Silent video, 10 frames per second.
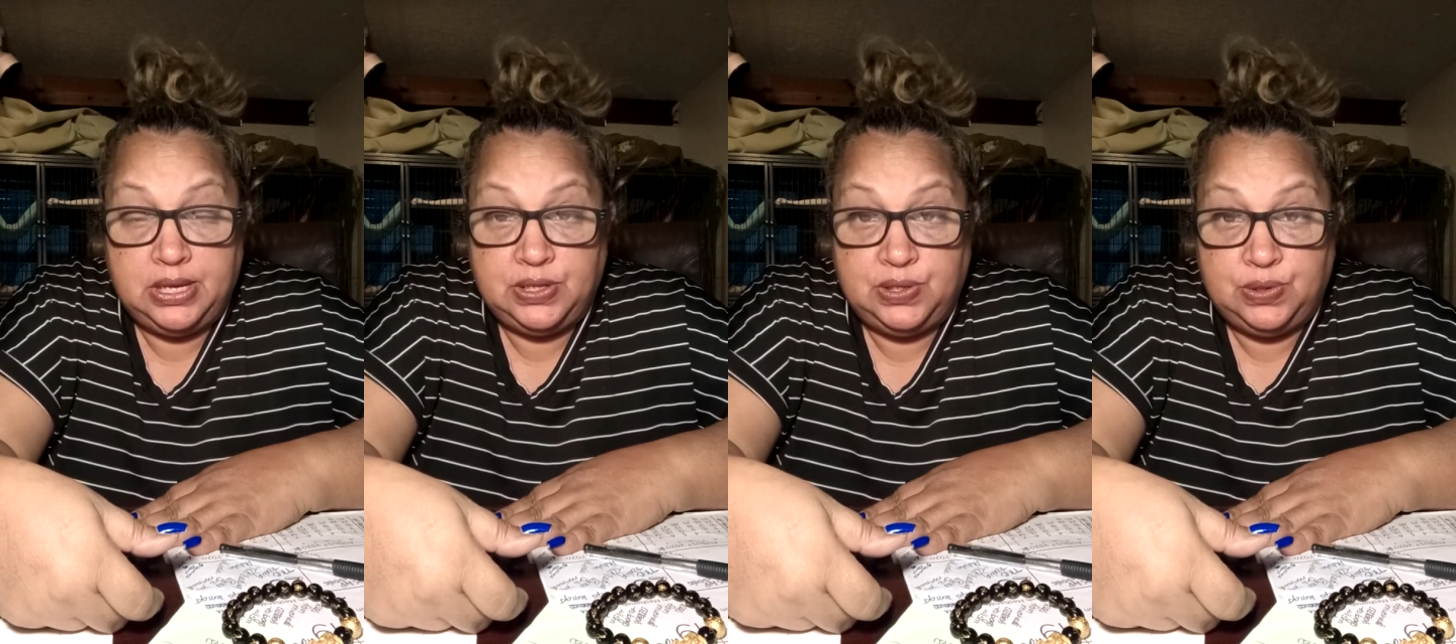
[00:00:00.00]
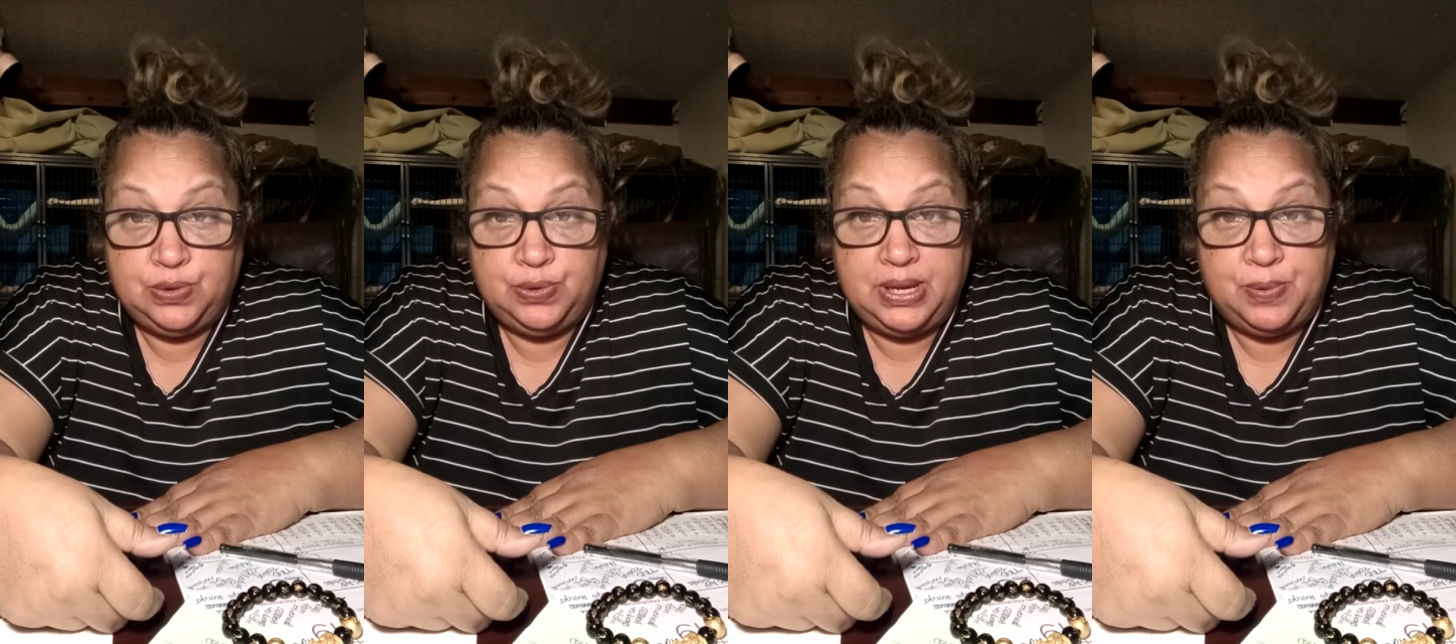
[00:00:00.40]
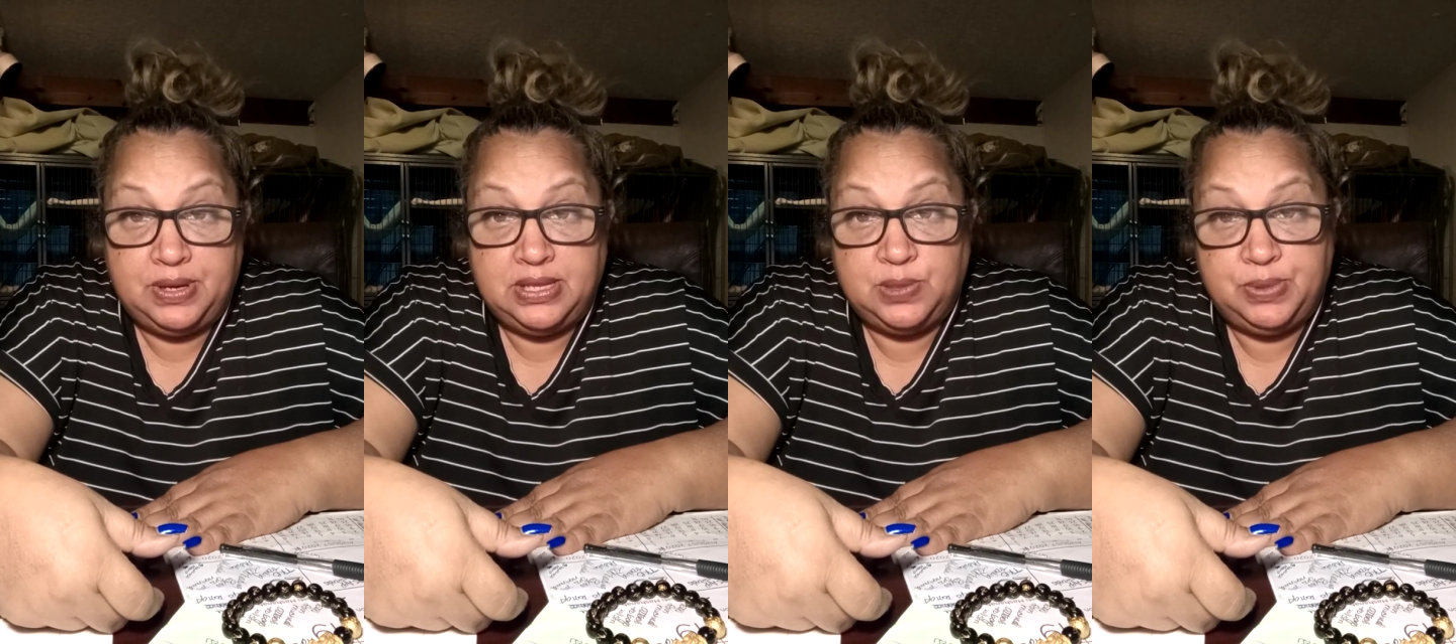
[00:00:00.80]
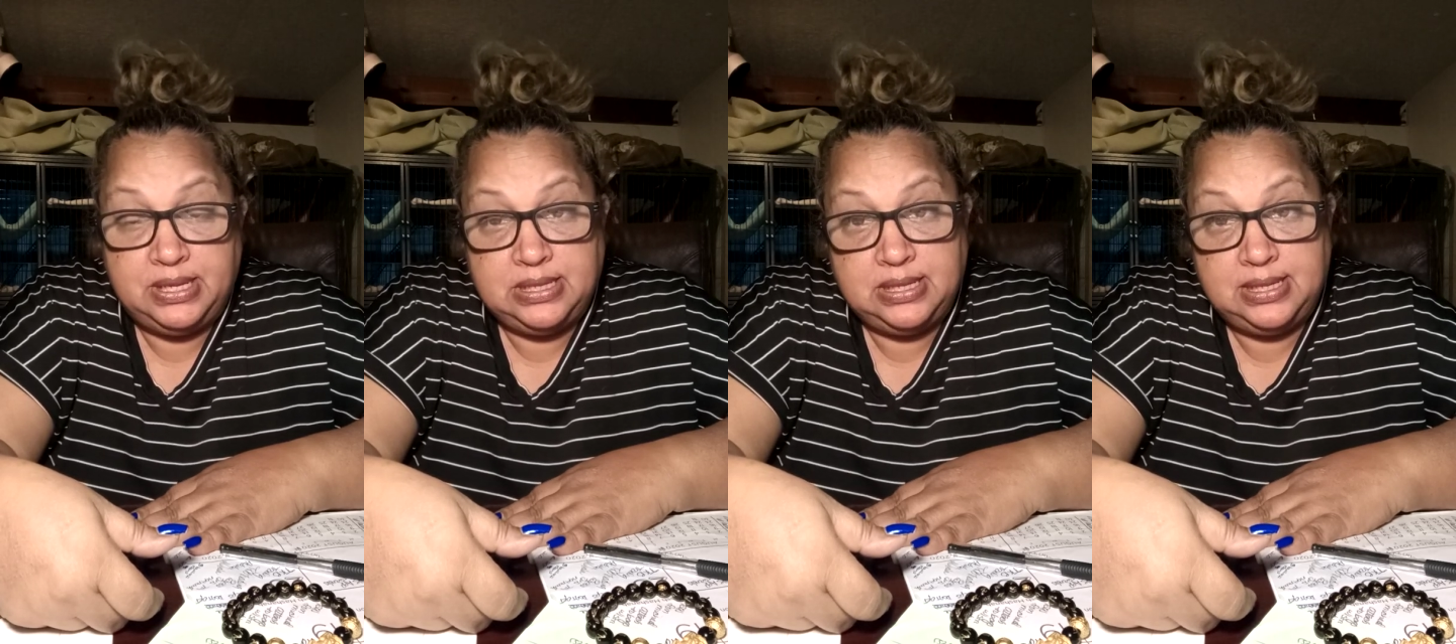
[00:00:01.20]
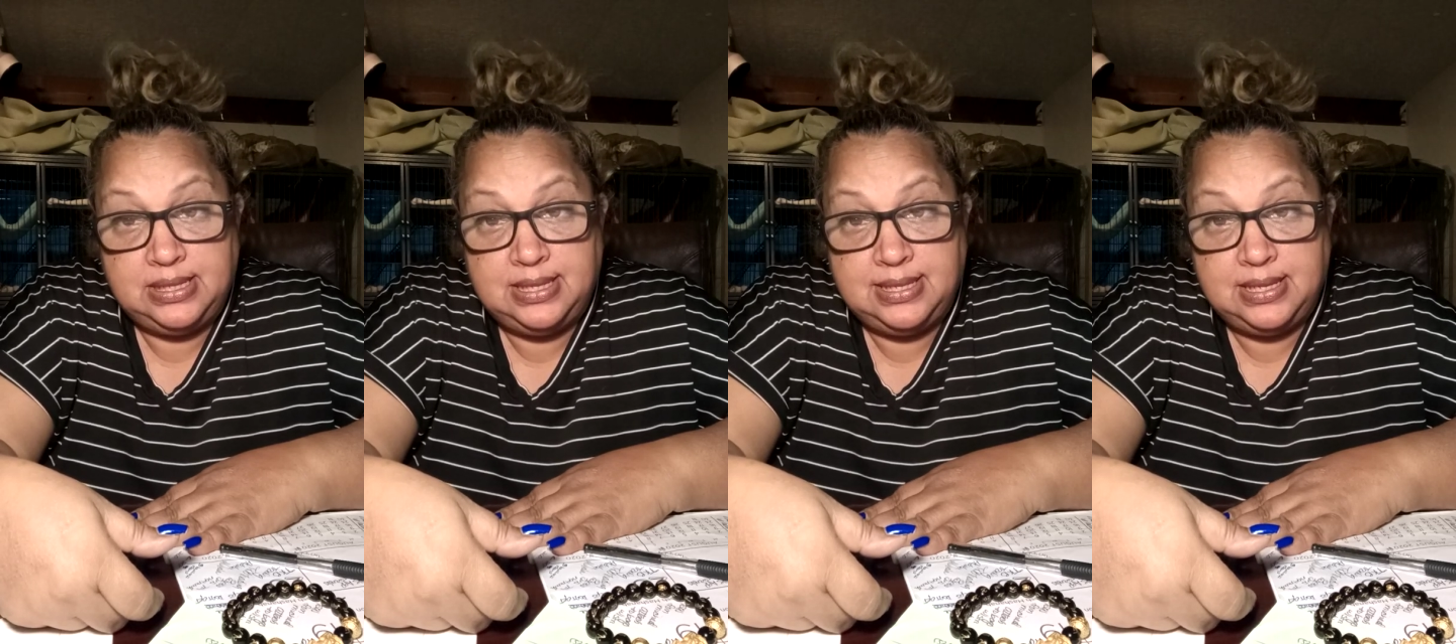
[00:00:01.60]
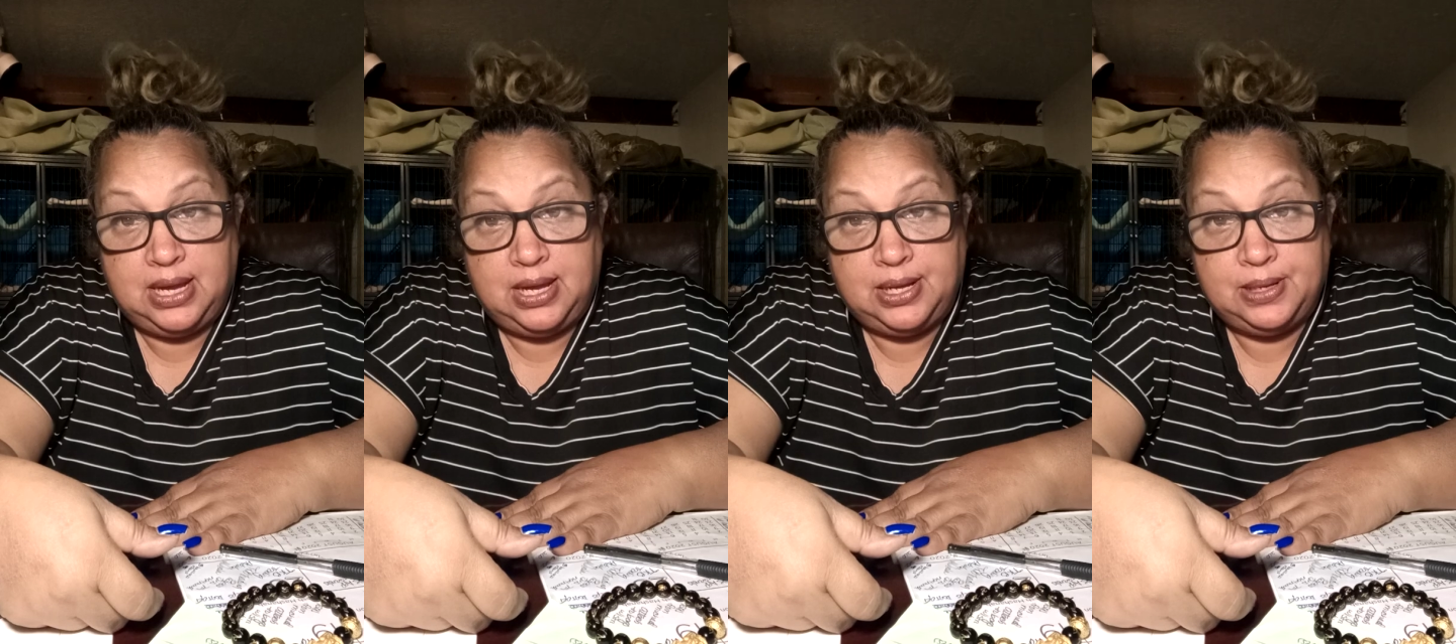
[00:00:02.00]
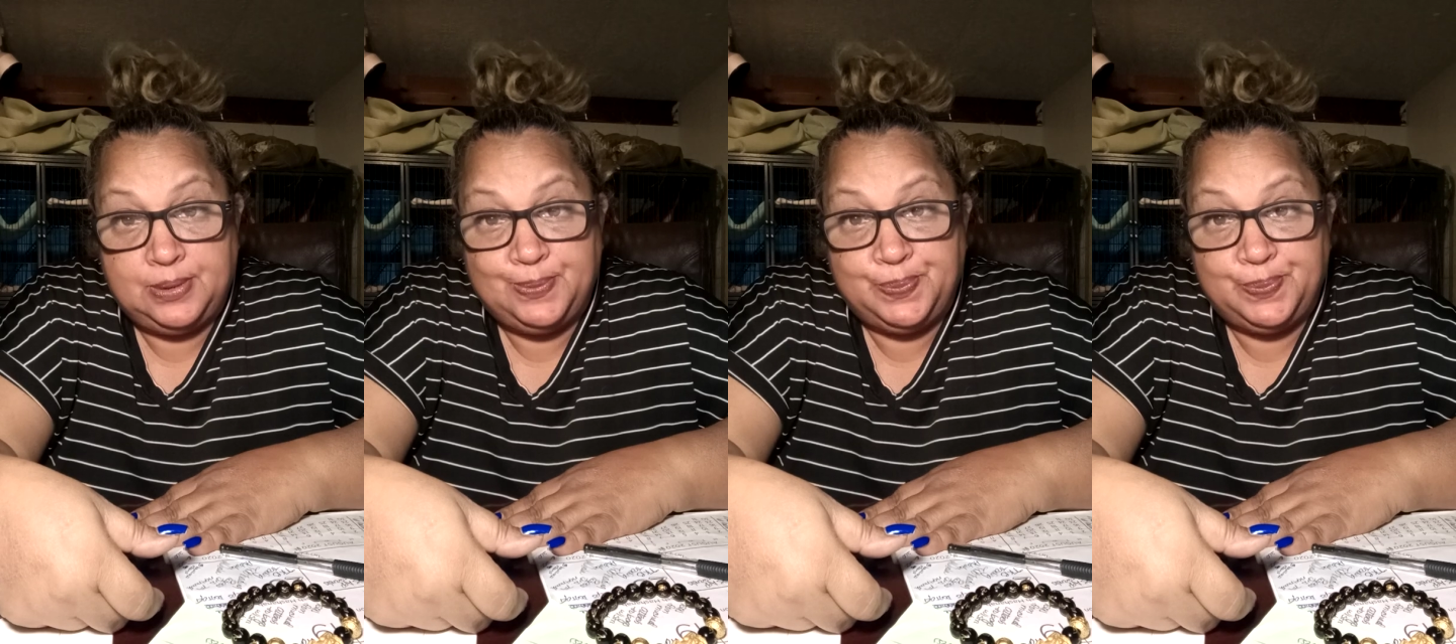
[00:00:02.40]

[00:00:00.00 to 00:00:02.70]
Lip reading: to get one of these bracelets, I